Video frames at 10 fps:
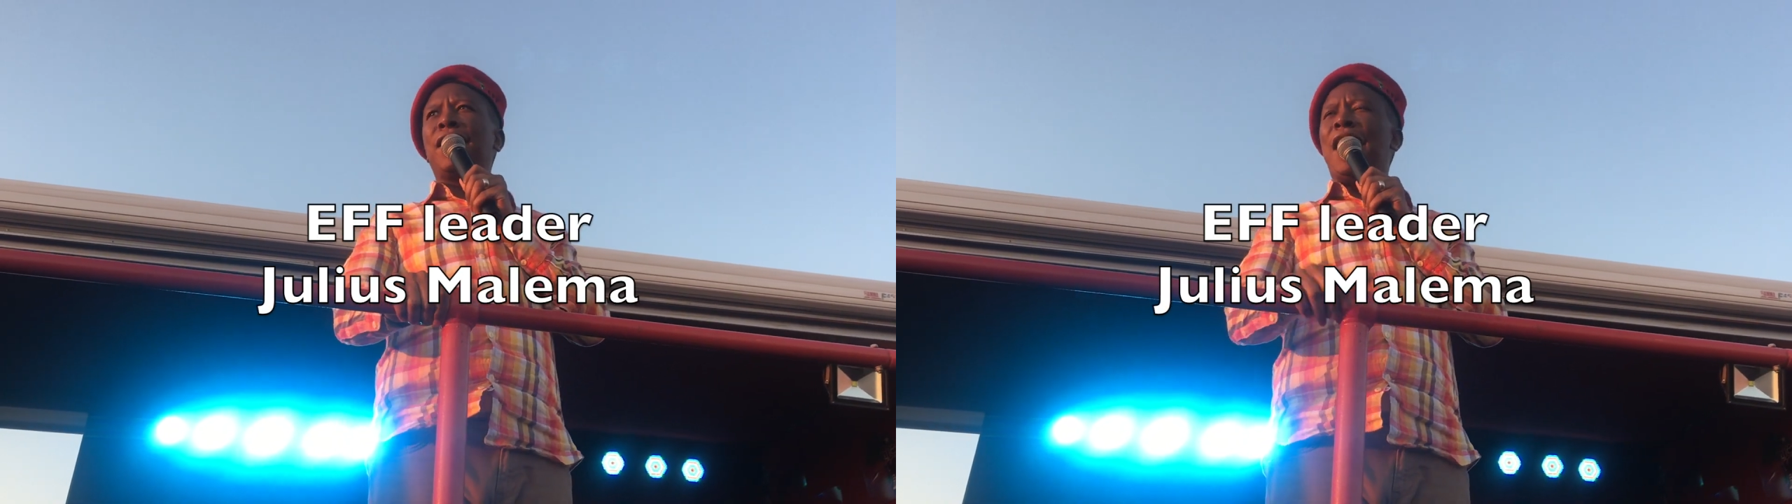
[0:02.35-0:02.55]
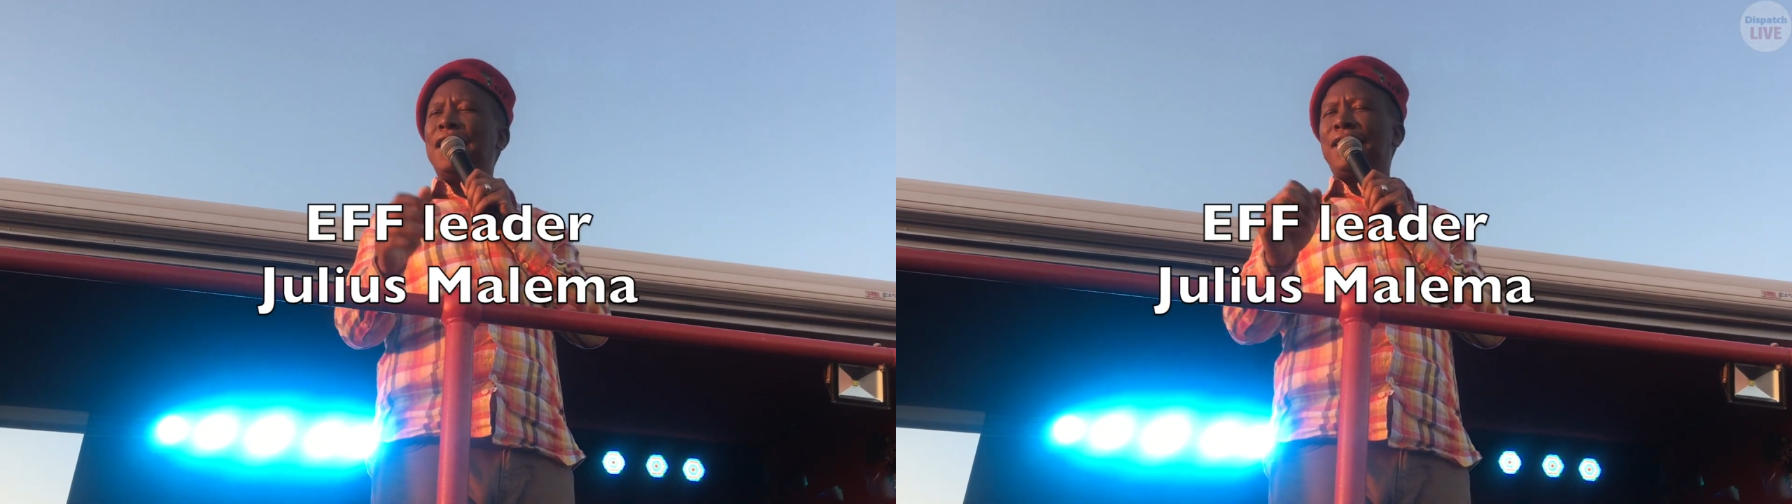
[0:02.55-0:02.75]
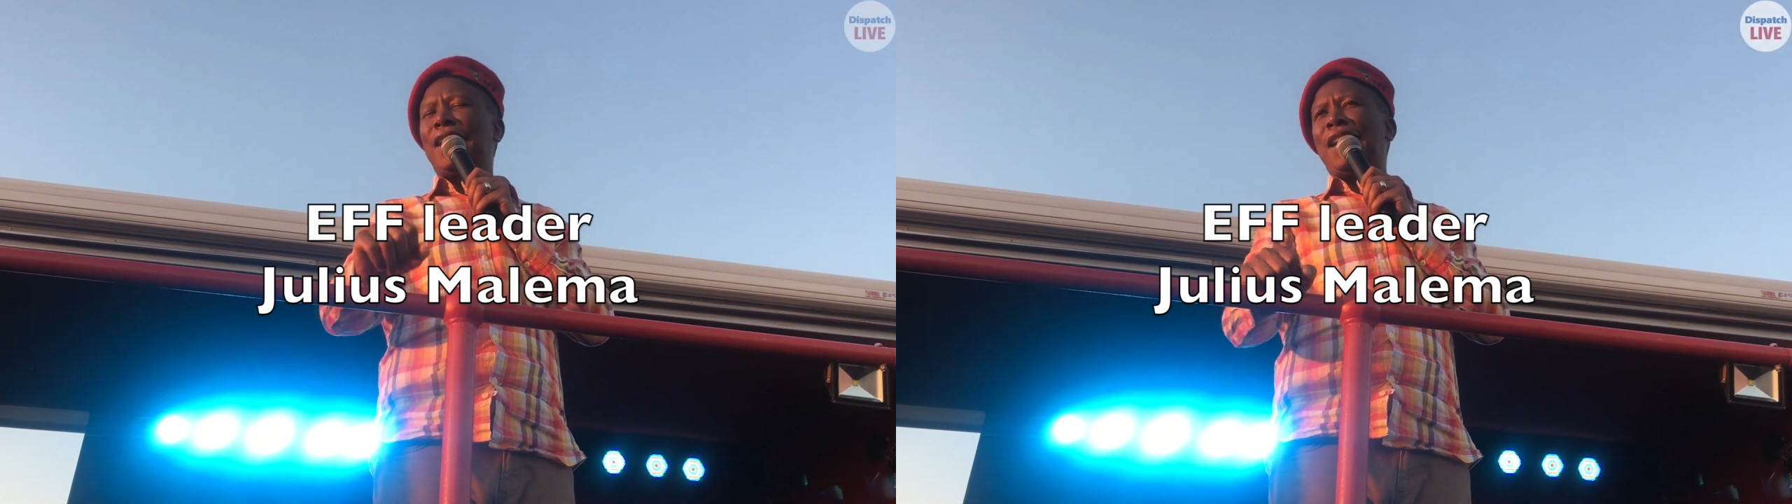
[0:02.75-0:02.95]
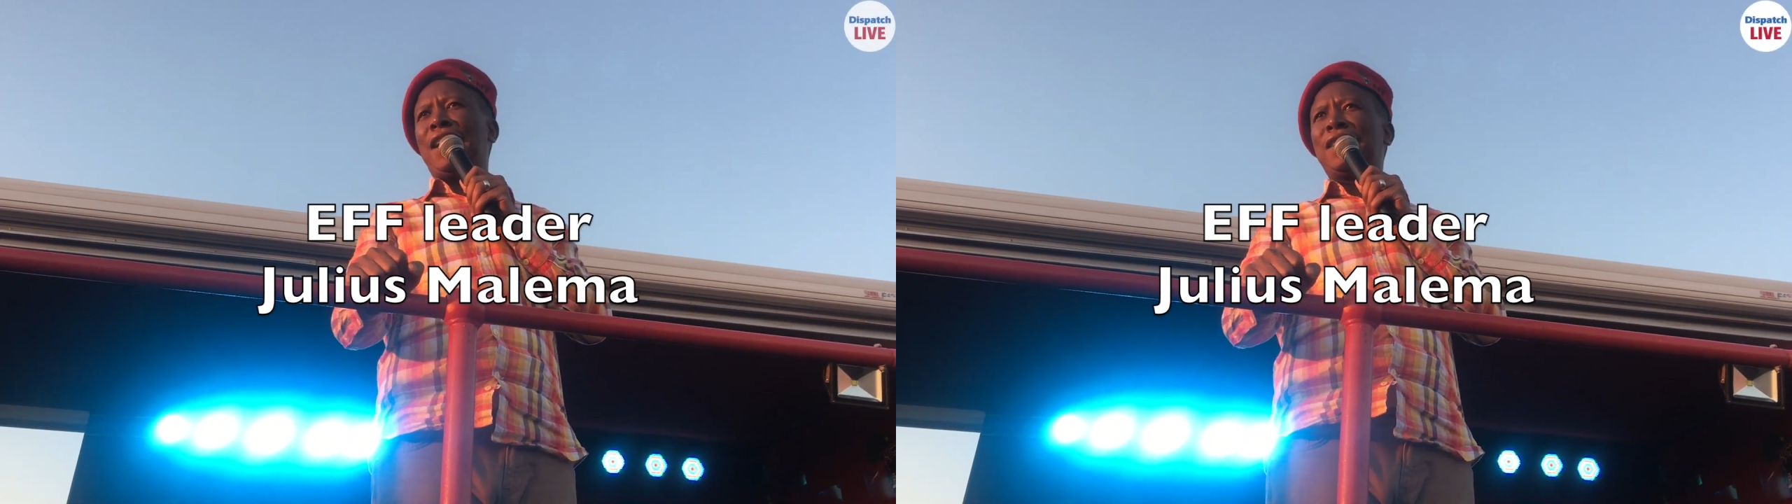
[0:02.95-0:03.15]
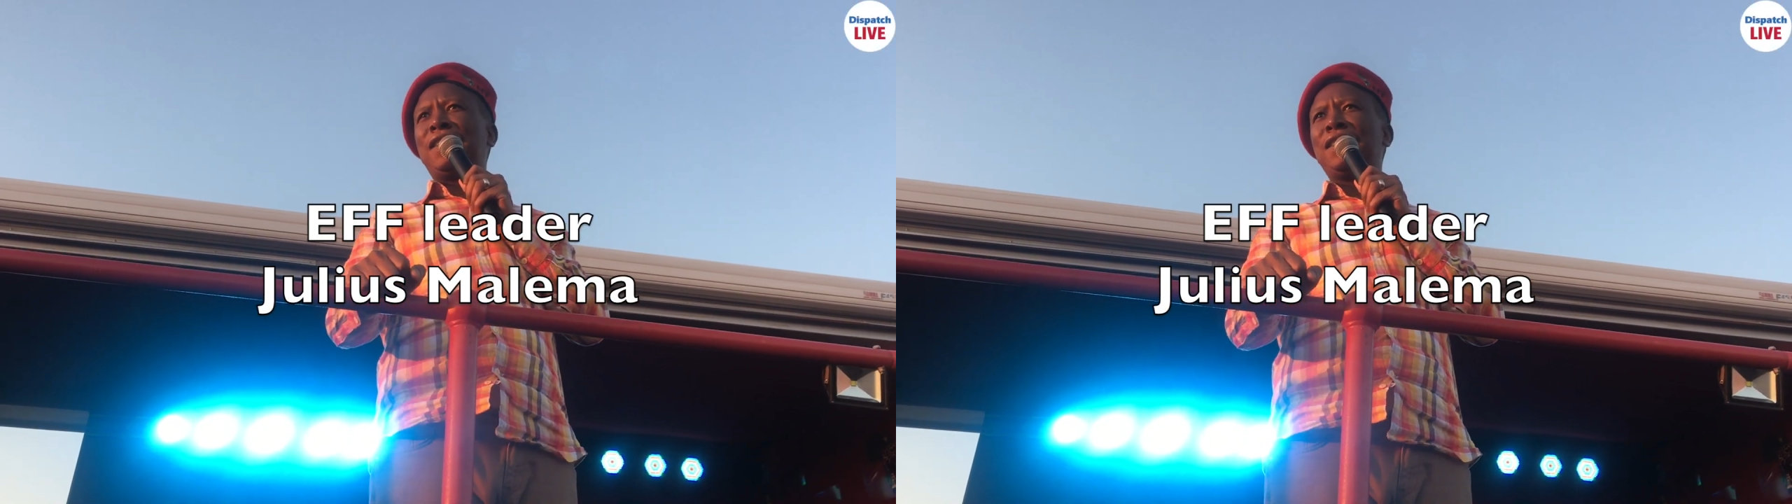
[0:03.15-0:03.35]

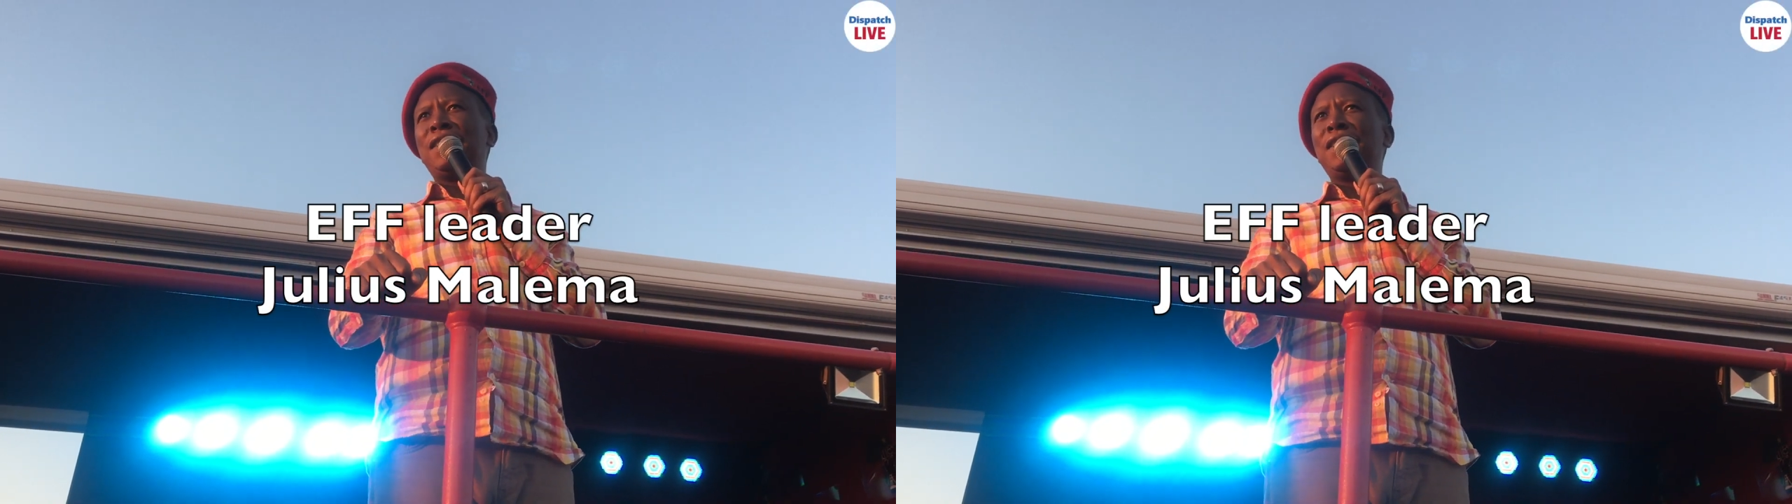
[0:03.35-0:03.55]
councillors,